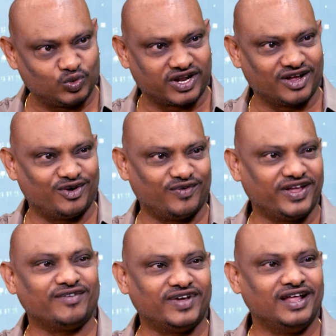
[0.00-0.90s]
working out
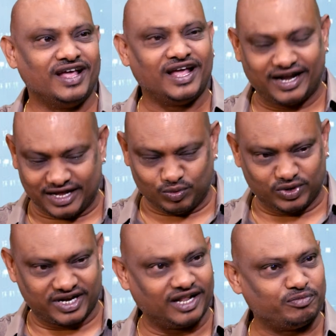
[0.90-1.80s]
very well. And I
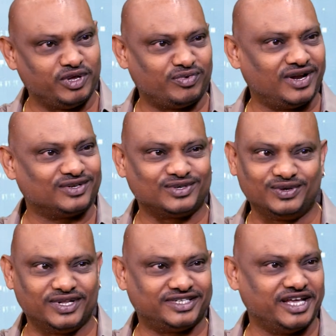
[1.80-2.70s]
would tell people also do
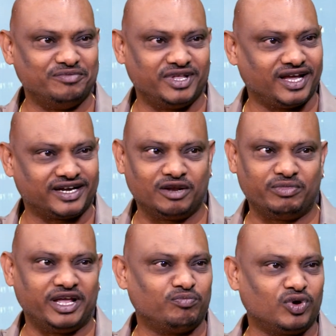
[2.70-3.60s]
the same thing. I tell
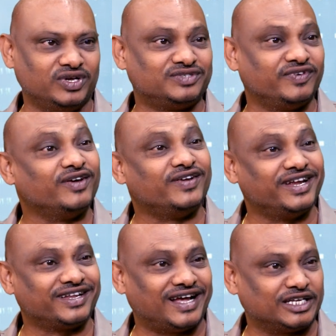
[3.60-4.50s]
my employees whenever
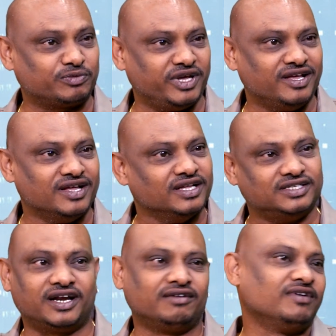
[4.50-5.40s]
they ask me,
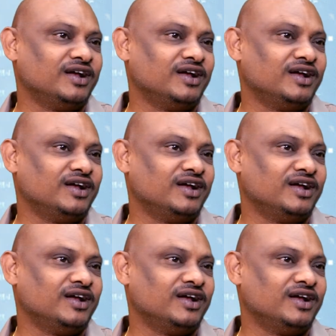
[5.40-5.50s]
sir,